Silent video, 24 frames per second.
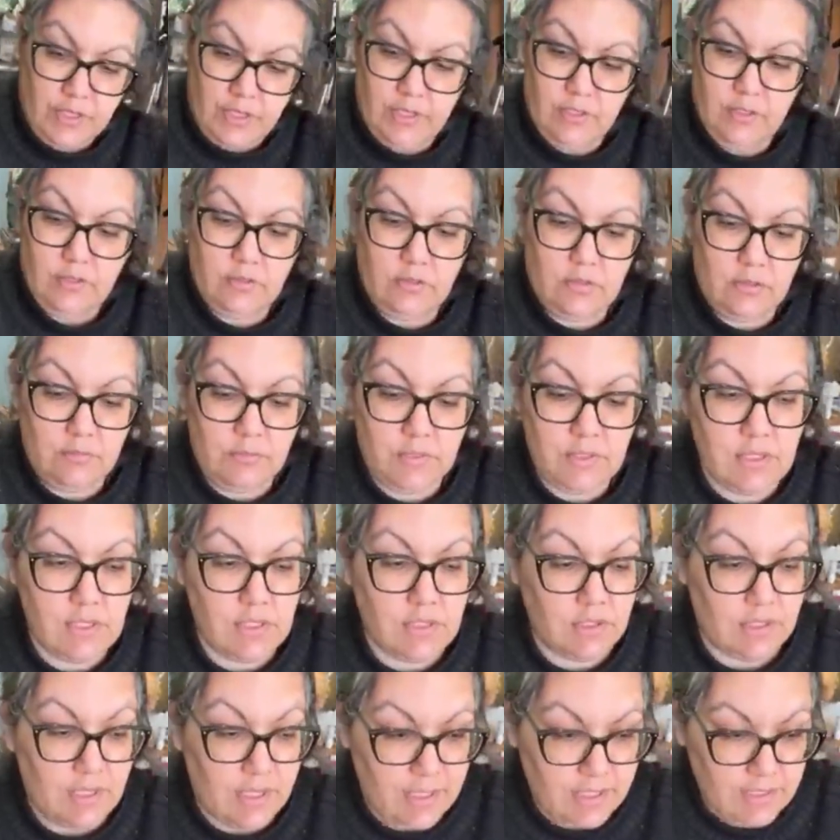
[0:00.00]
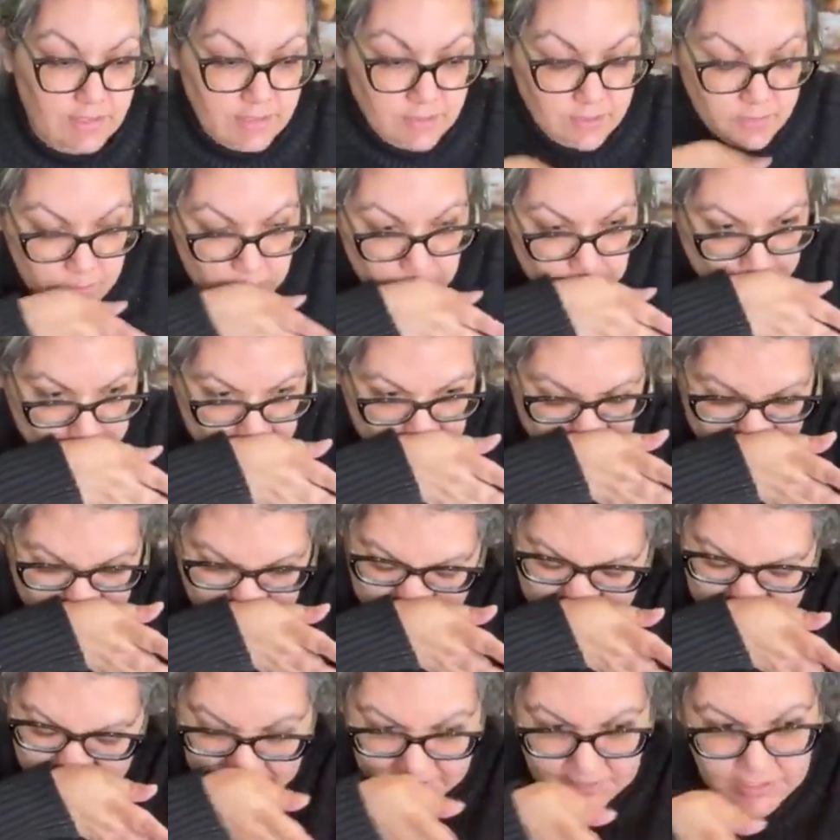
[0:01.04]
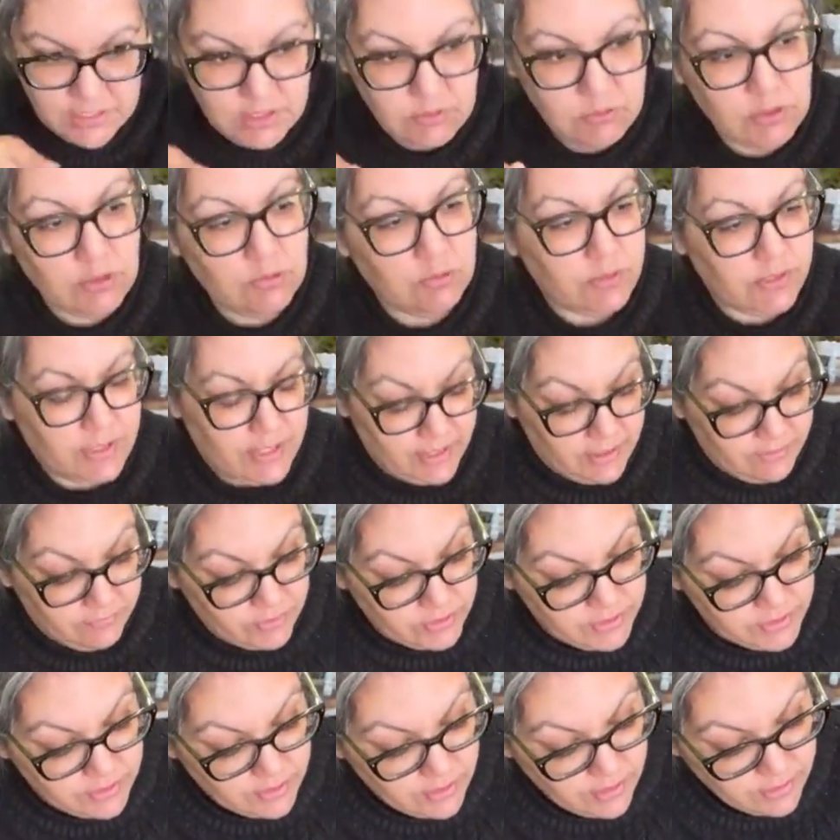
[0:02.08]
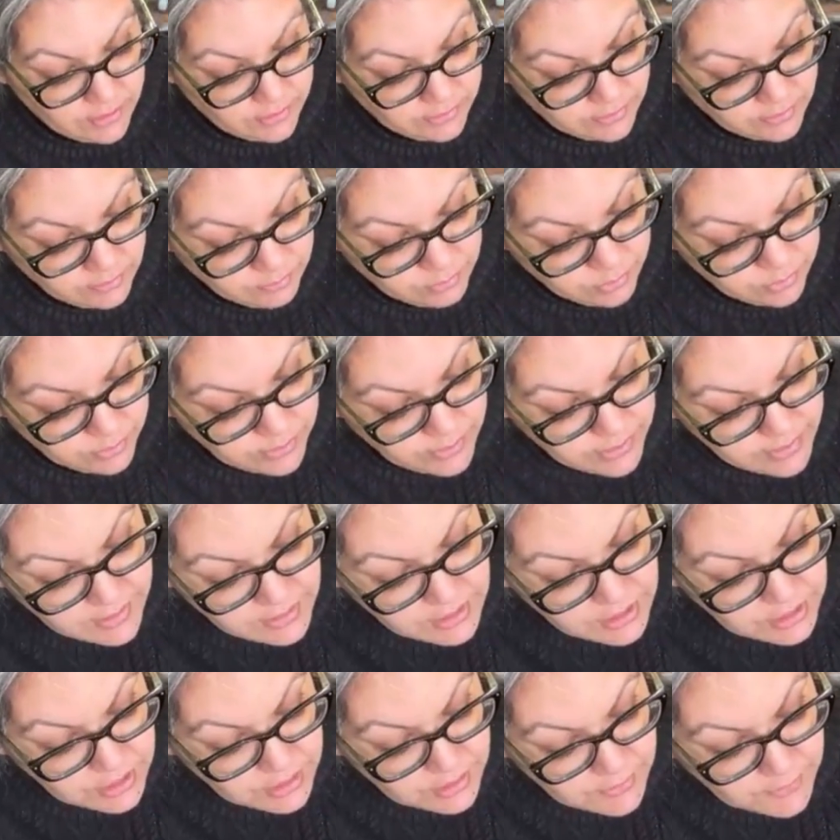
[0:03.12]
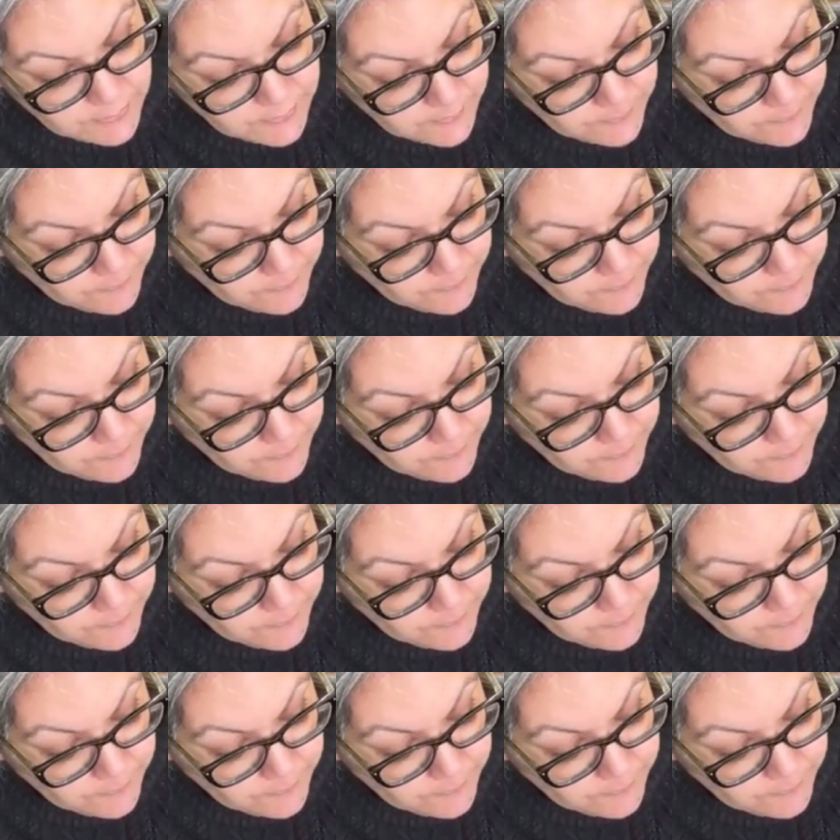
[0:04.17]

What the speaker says: Okay, let me lightly go over this with whatever's on the brush.